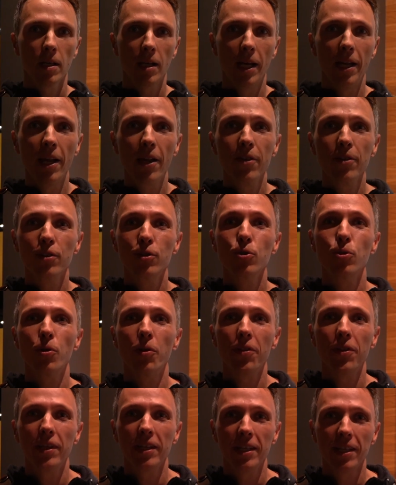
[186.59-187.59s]
Another
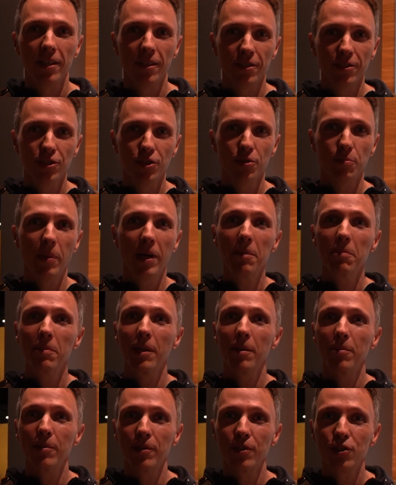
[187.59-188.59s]
cool thing here is you might be
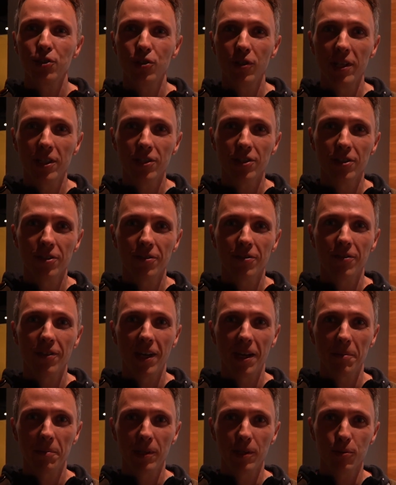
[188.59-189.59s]
able to trace your
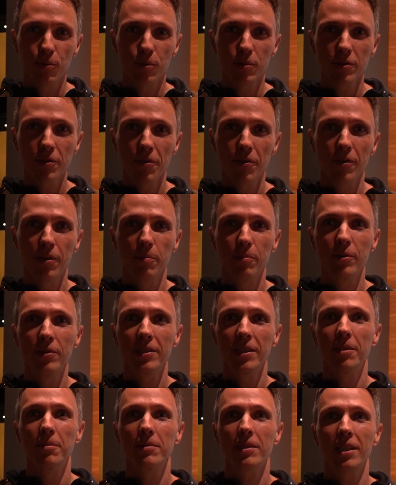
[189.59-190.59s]
family roots through the
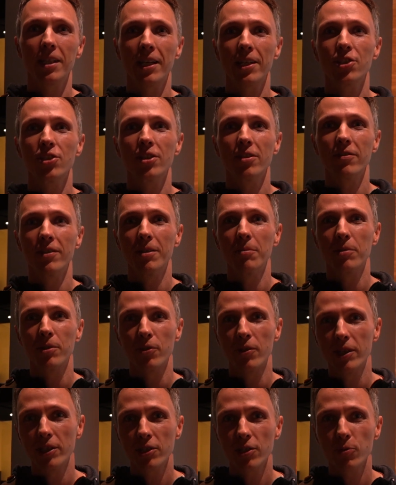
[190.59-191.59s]
museum's collection of
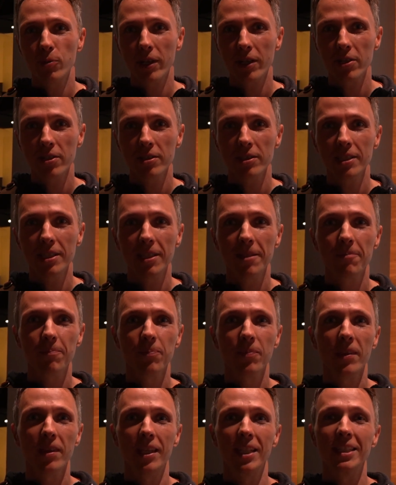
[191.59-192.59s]
immigration records.
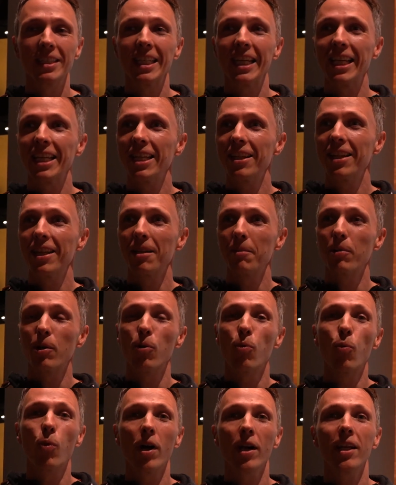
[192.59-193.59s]
They say that
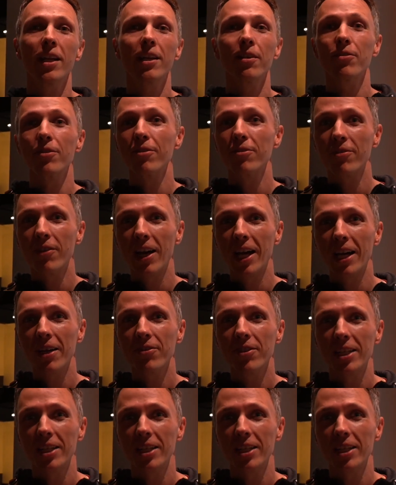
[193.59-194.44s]
about one in every five